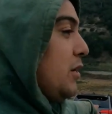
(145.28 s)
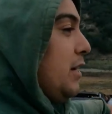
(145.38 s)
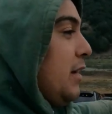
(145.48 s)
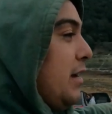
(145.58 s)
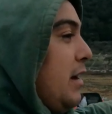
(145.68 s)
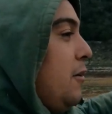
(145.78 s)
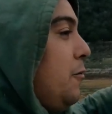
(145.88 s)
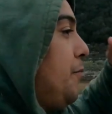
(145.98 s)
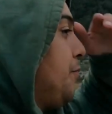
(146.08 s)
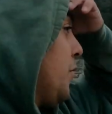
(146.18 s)
all gonna get
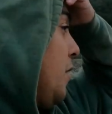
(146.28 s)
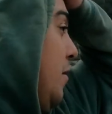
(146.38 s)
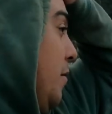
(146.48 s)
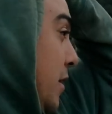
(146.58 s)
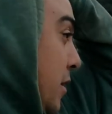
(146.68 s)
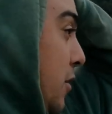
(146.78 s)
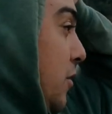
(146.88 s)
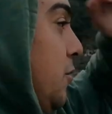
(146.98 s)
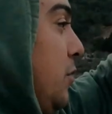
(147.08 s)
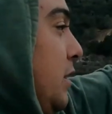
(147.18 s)
out, maybe
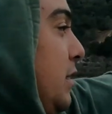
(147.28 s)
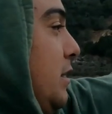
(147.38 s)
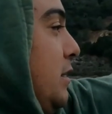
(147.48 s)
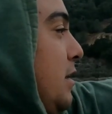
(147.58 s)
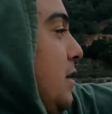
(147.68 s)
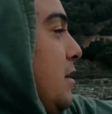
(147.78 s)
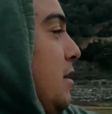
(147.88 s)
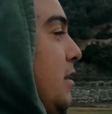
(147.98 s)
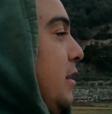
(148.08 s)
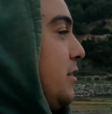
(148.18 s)
go uh,
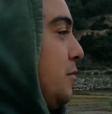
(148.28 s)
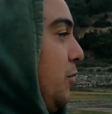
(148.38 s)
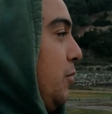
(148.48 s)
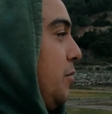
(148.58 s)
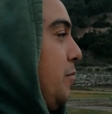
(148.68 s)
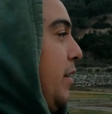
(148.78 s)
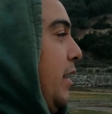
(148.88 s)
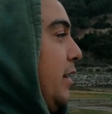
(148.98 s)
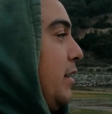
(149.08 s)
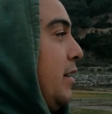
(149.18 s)
explore the
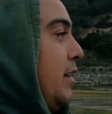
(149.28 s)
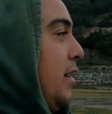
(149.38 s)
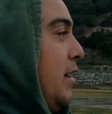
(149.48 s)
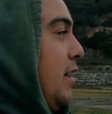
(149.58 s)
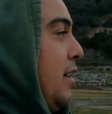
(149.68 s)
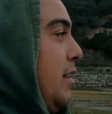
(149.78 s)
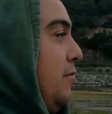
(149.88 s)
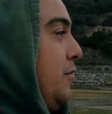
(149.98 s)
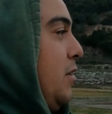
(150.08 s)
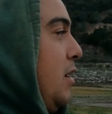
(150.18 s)
bank.
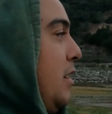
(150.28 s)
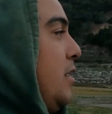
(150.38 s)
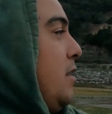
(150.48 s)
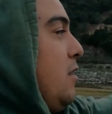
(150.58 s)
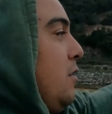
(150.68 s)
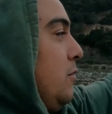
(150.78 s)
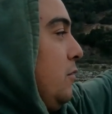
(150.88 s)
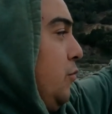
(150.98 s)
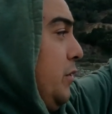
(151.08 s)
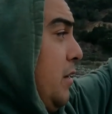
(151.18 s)
If not,
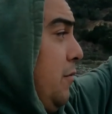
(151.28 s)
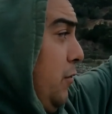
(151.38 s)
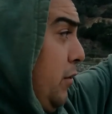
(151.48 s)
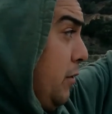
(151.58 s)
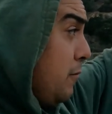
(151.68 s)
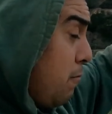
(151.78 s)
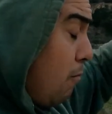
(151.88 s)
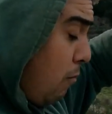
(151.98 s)
we definitely,